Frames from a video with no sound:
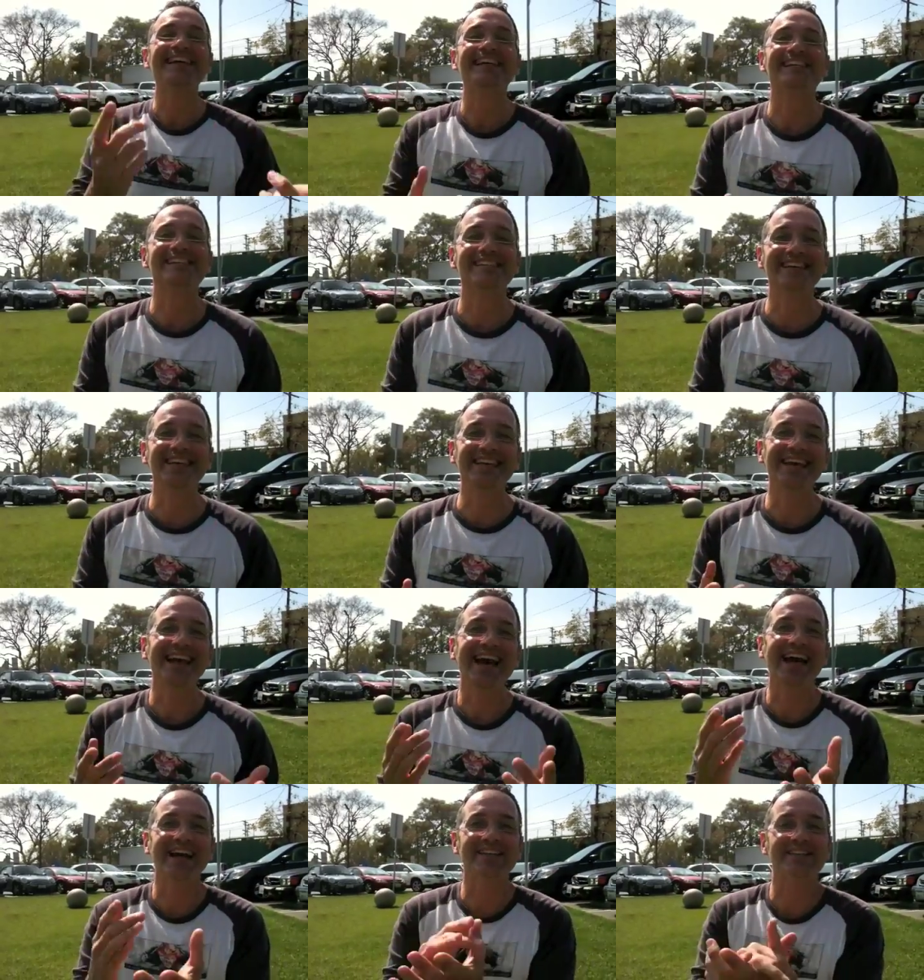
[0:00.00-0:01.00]
Z
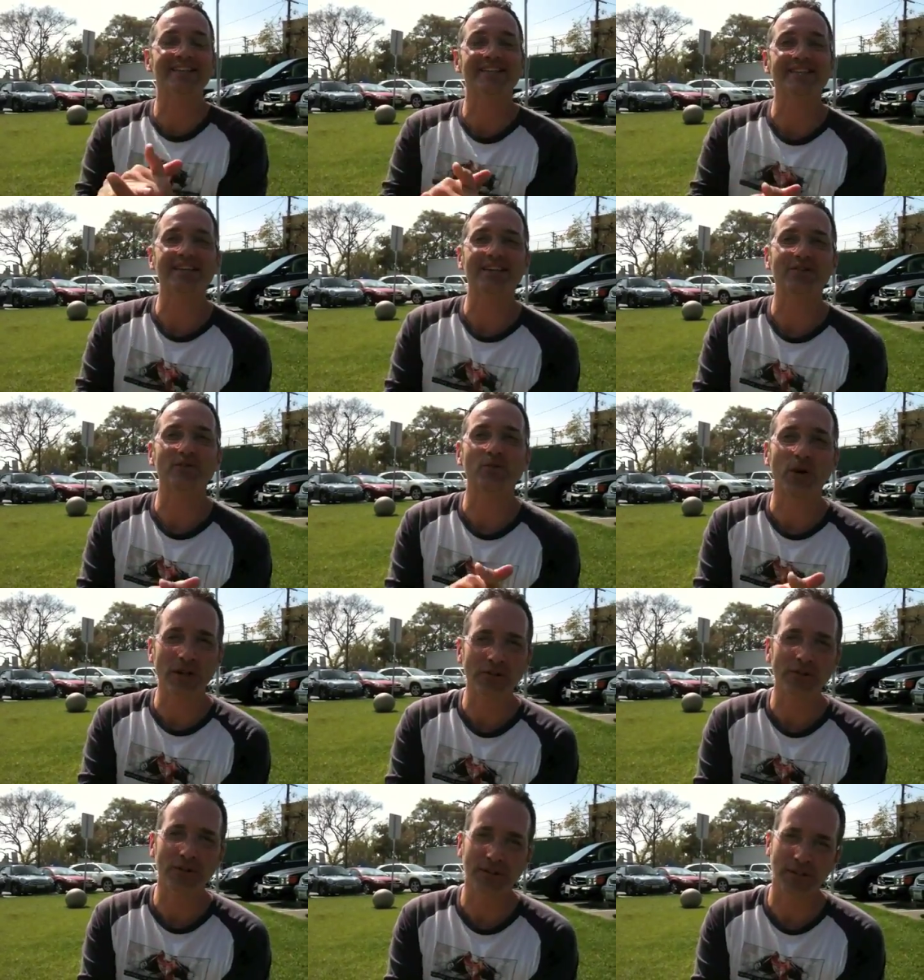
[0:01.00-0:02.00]
has this
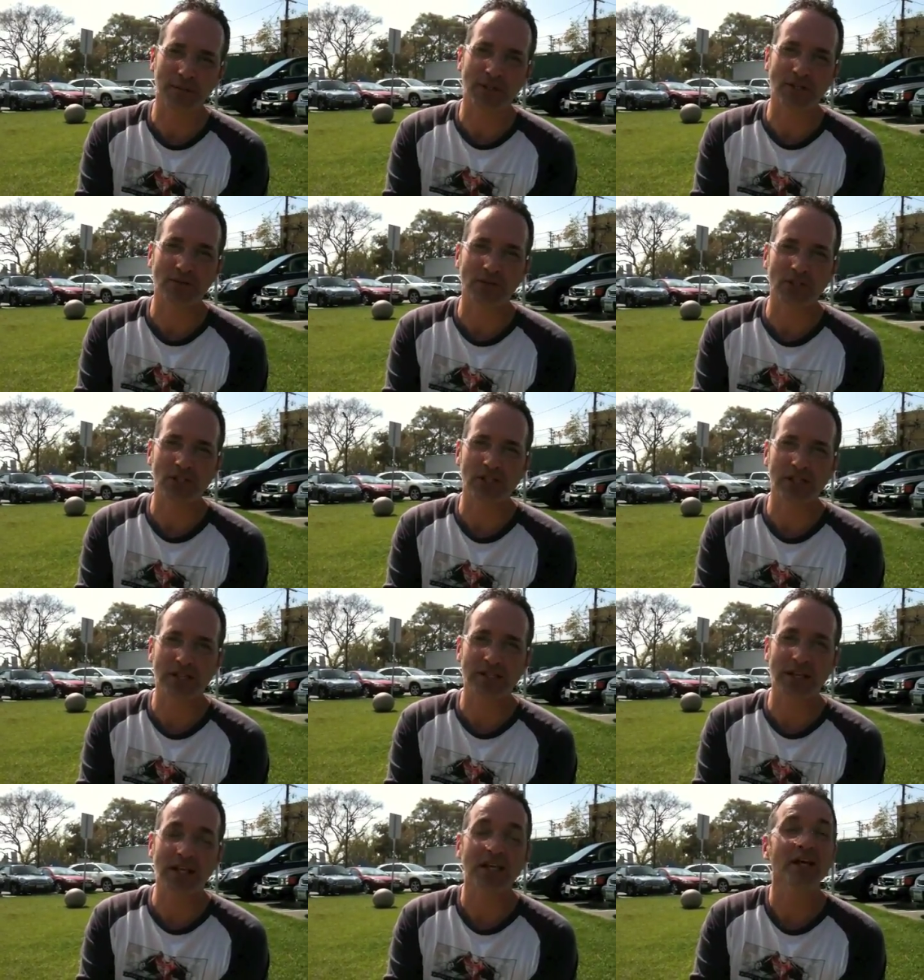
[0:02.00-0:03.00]
wonderful expression where she says
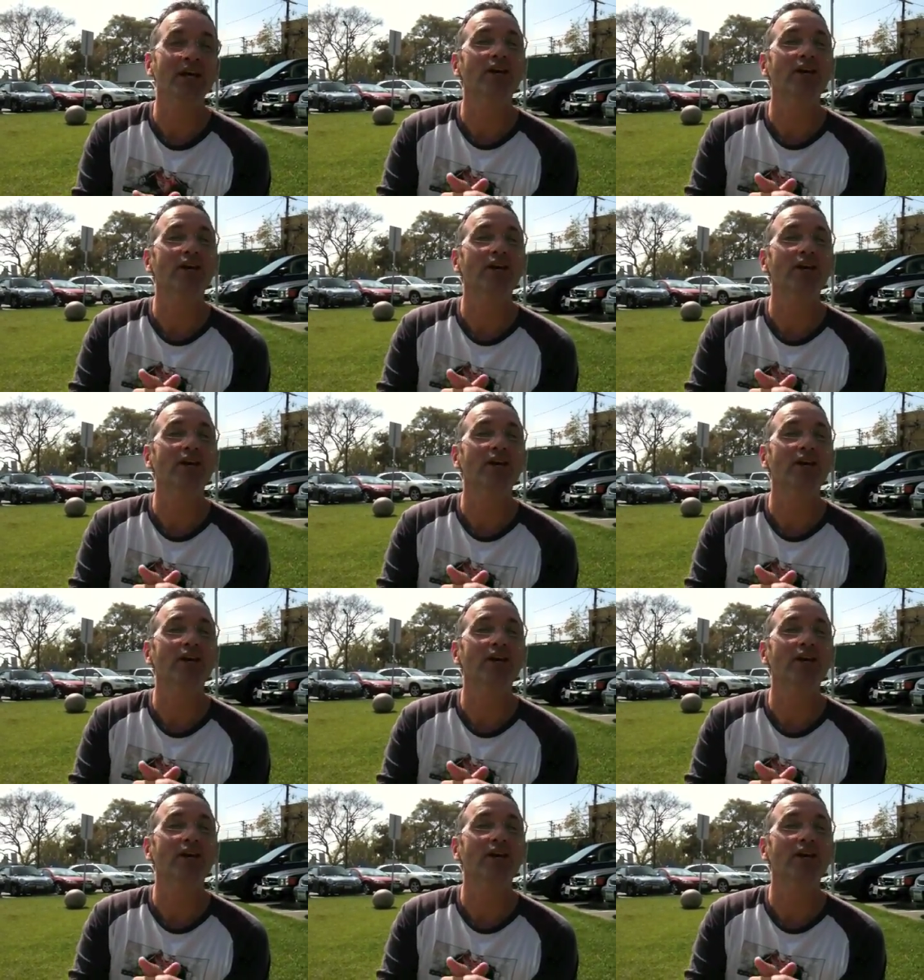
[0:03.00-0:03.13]
that